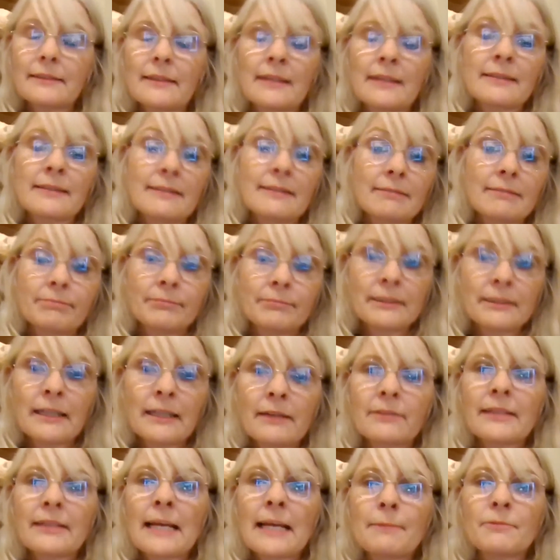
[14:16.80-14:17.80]
I
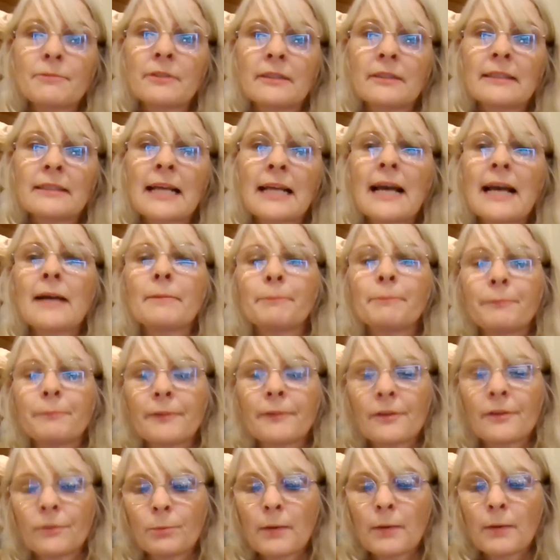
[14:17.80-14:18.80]
kept doing that
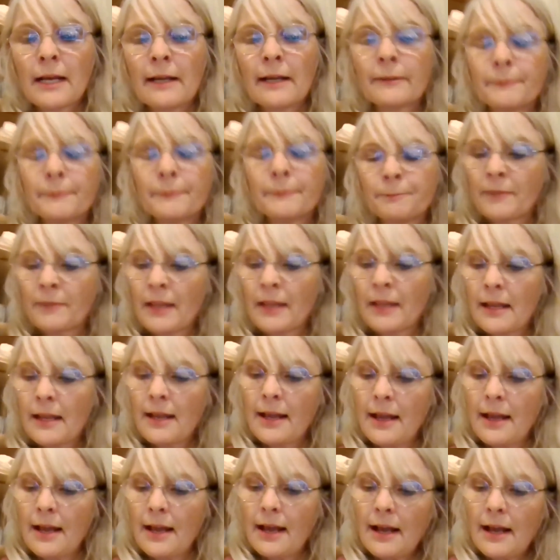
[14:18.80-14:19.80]
as well.
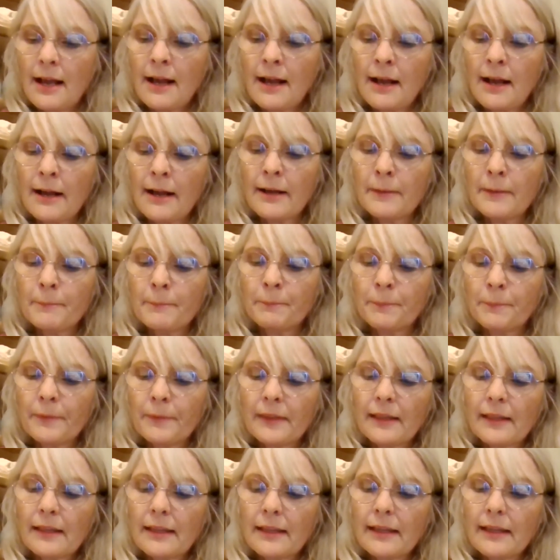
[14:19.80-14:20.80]
And
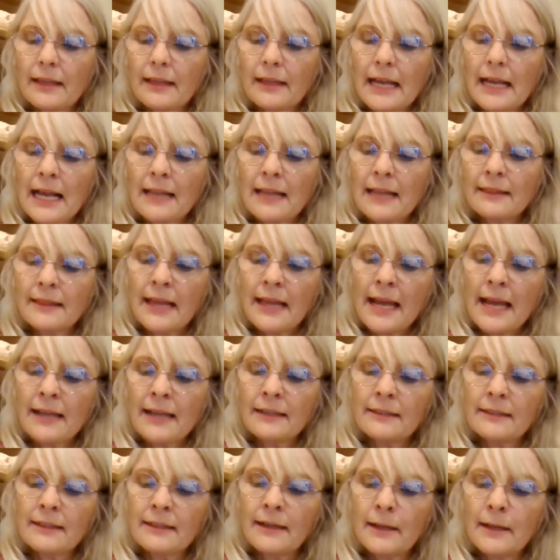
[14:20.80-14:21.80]

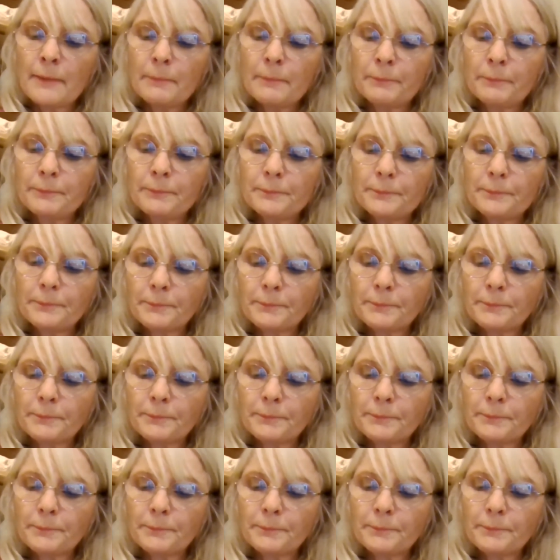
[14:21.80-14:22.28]
then I